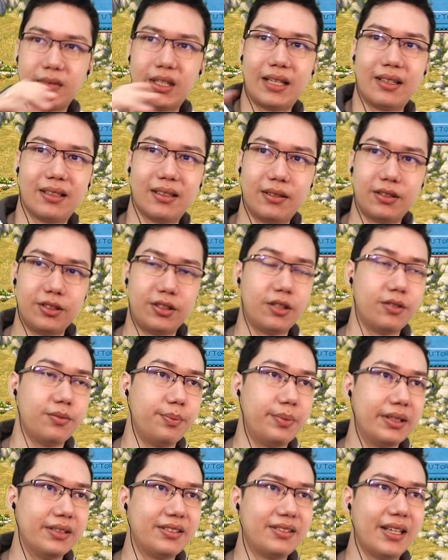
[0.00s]
like you
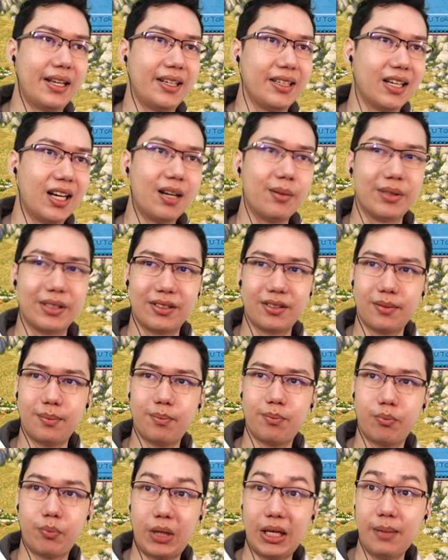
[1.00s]
don't build standing armies.
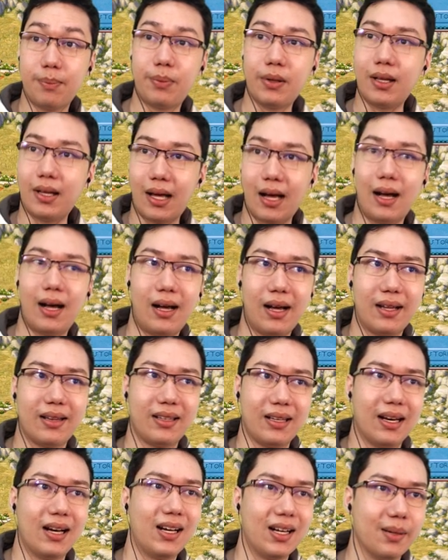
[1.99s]
People are
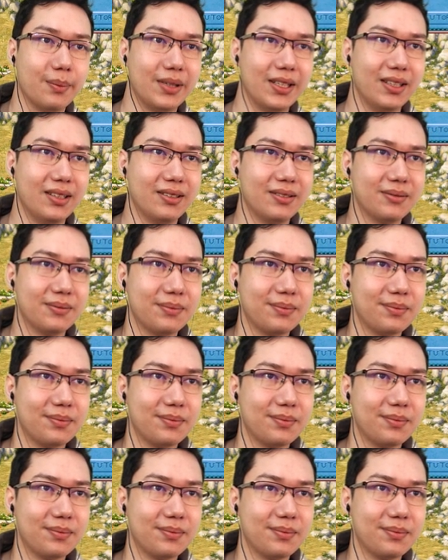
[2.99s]
the army.